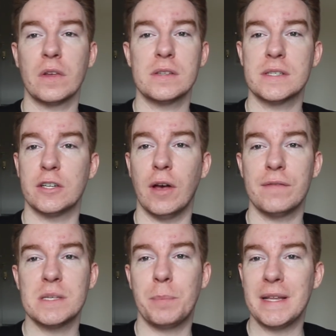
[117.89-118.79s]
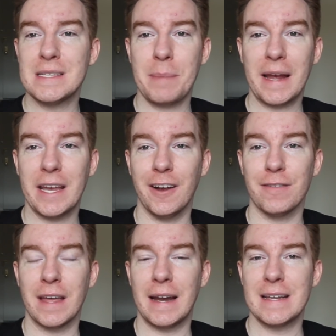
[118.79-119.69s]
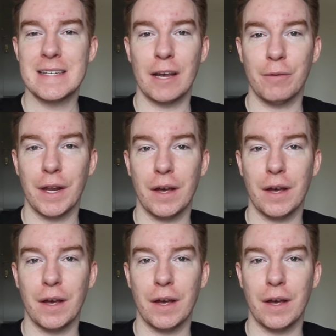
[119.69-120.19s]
Still have these bins back here that I need to get rid